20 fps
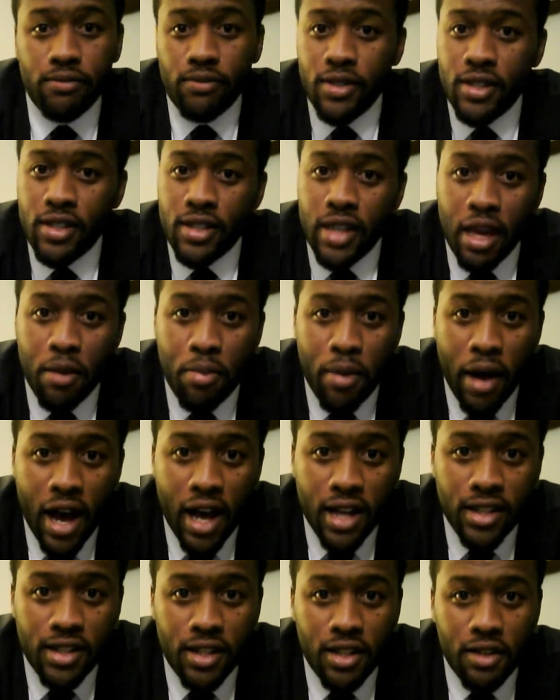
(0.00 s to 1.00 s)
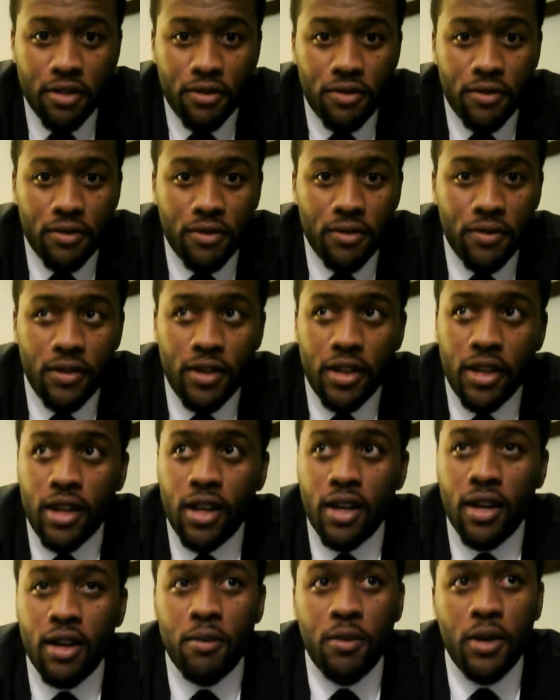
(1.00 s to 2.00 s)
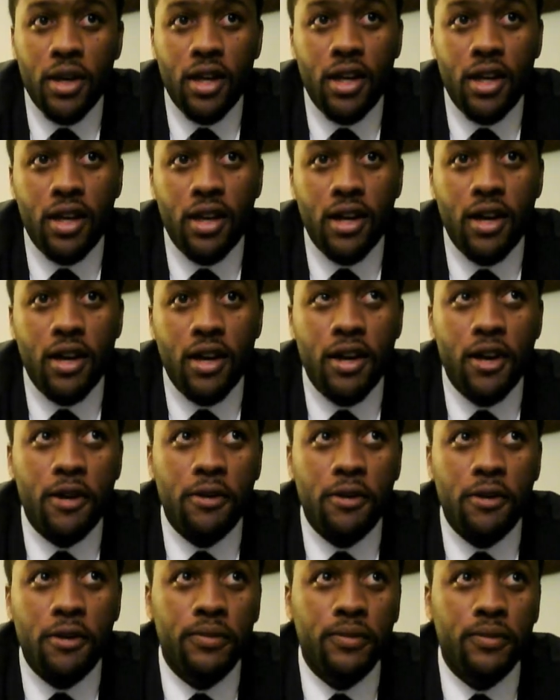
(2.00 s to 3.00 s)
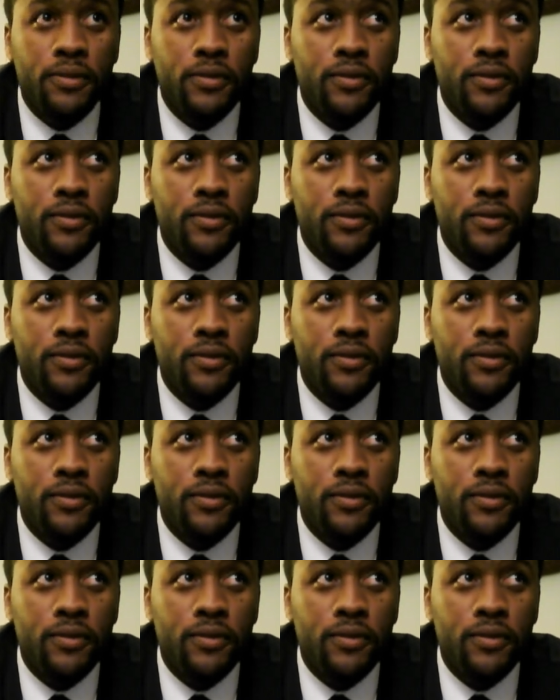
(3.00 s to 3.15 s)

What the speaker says: stay positive, you know what I mean.